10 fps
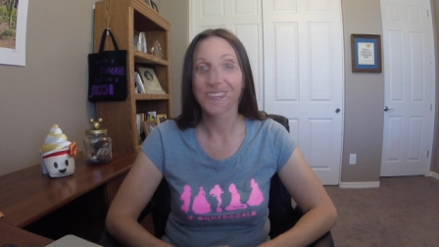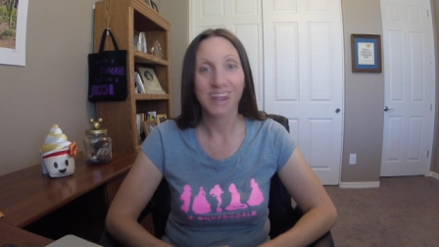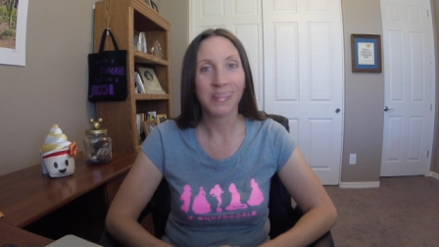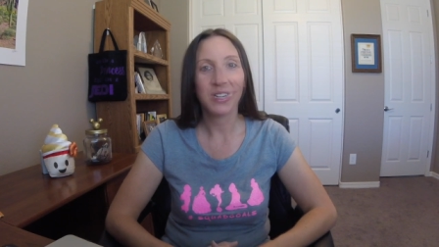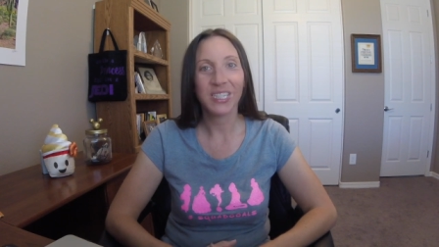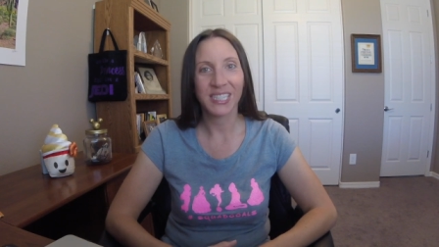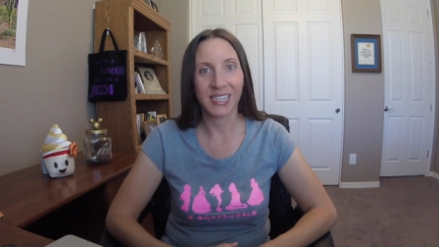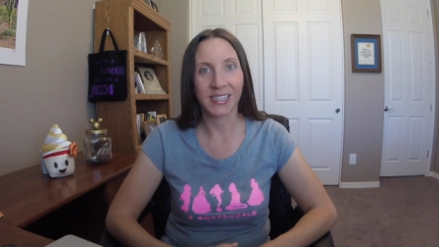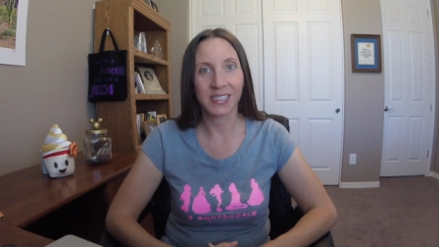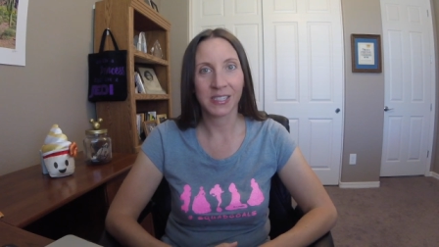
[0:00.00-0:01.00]
Number
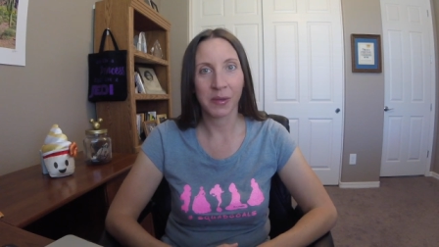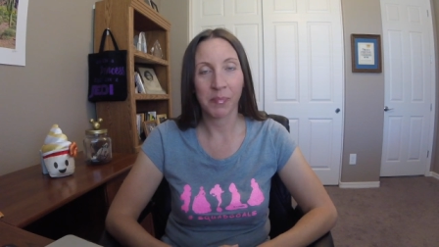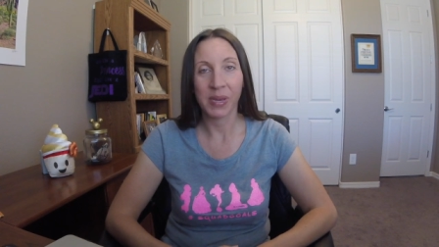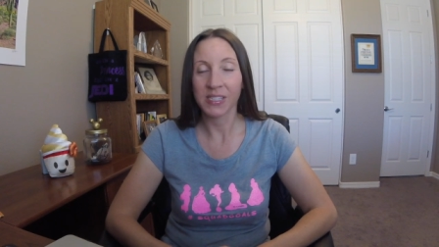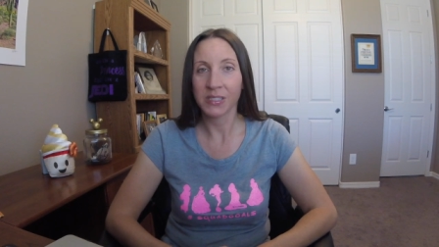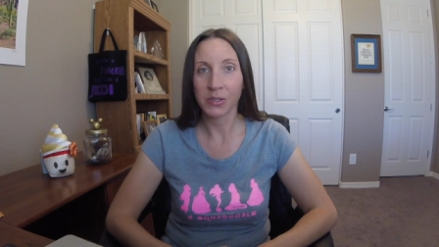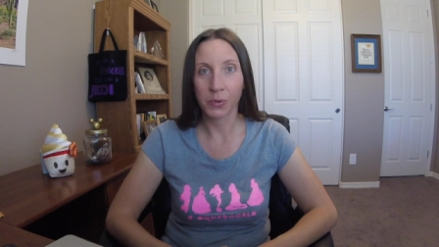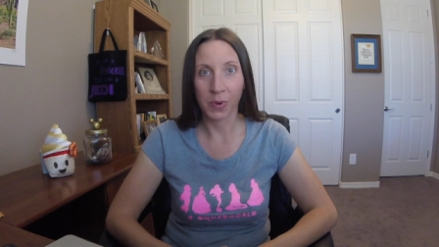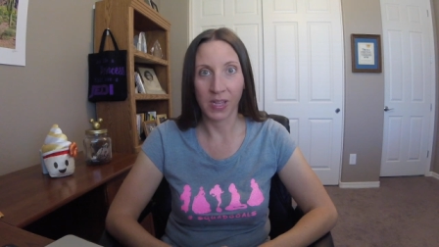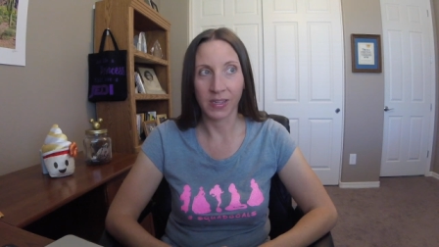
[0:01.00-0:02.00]
six, best
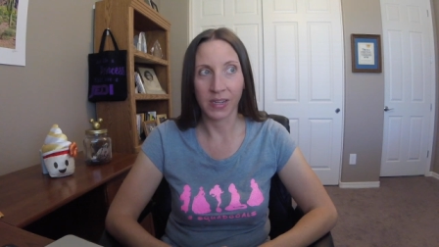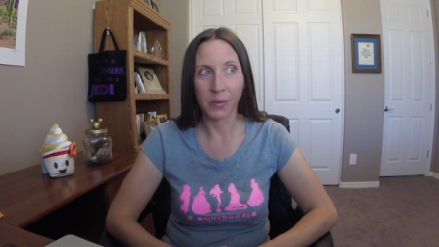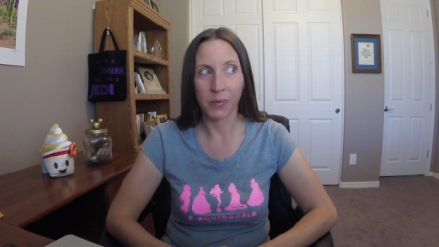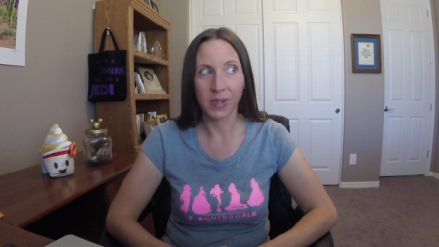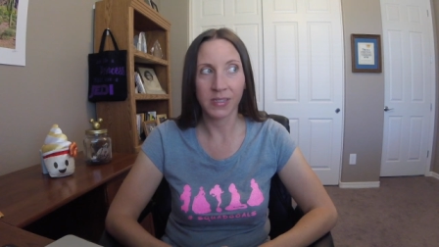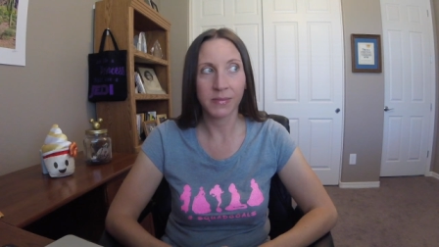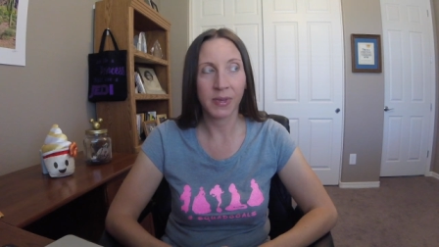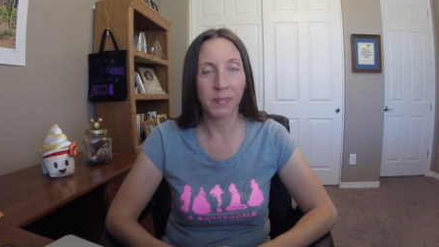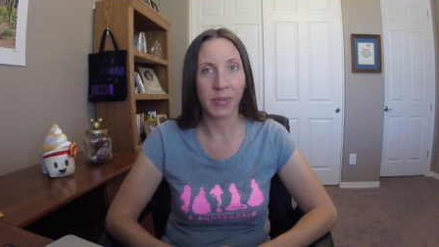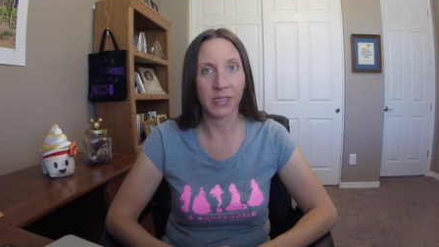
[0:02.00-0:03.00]
quality. What is
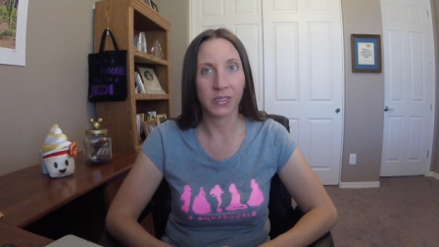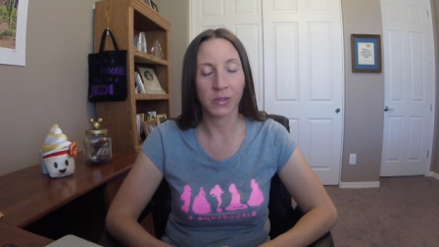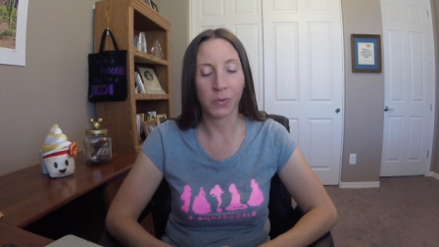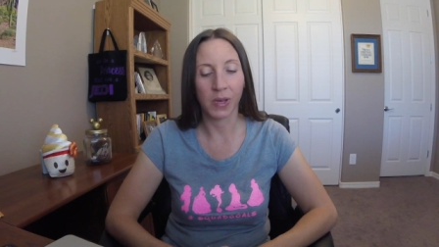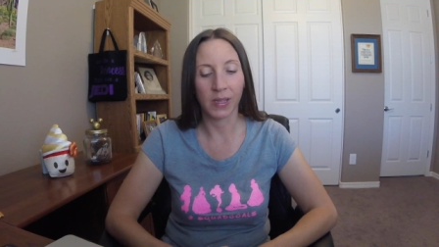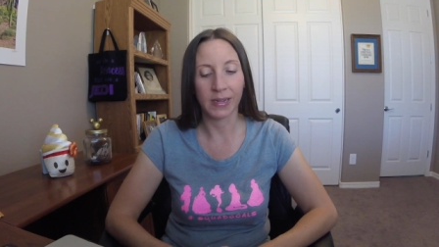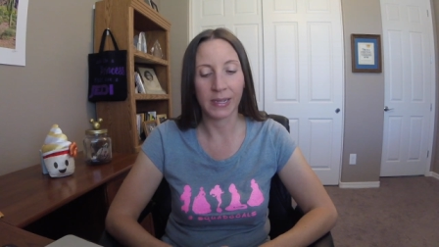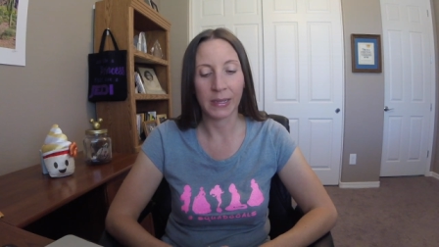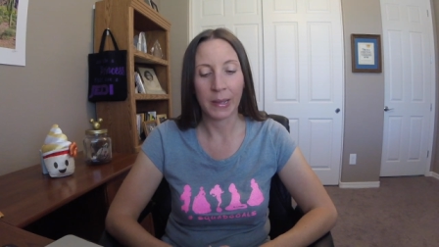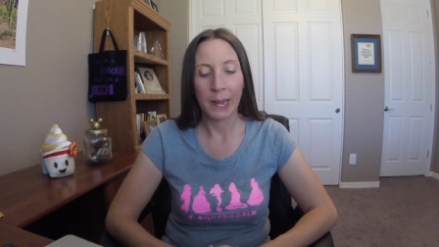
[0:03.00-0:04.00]
my best
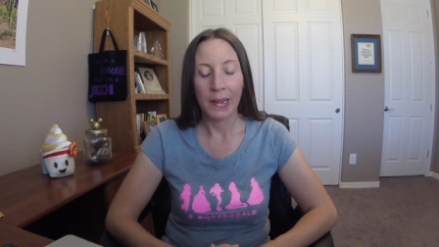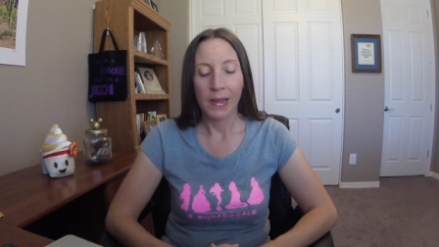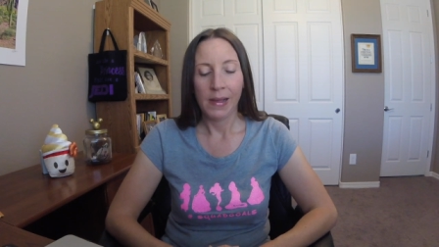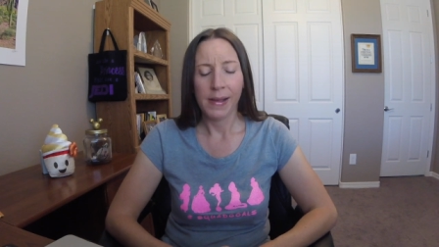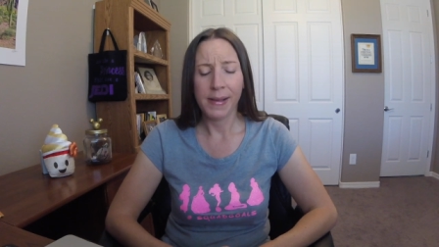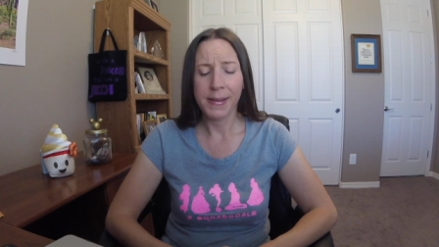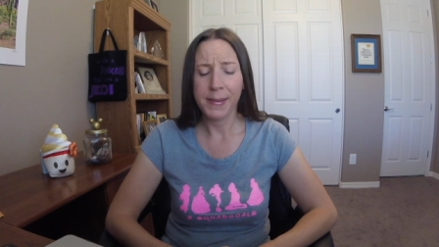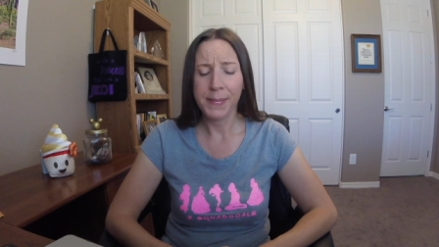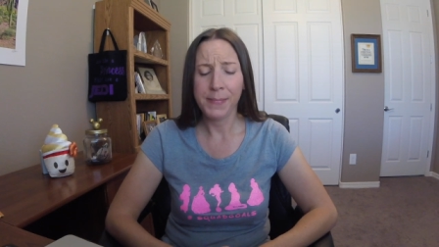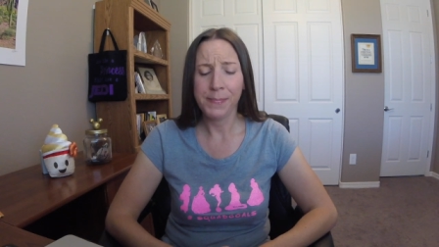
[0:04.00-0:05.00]
quality?
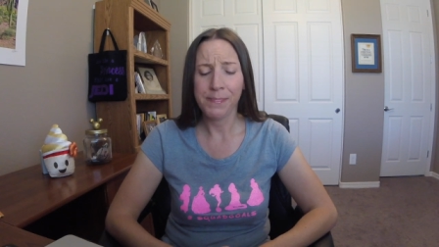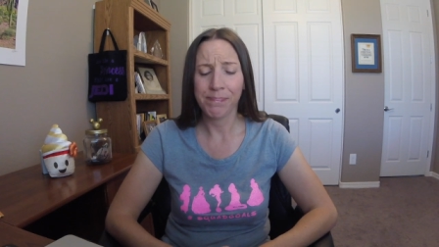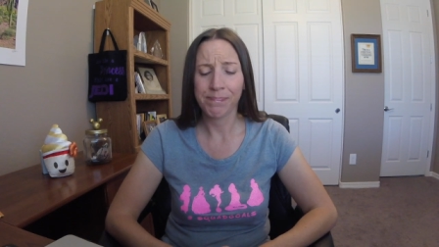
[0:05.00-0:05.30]
Um,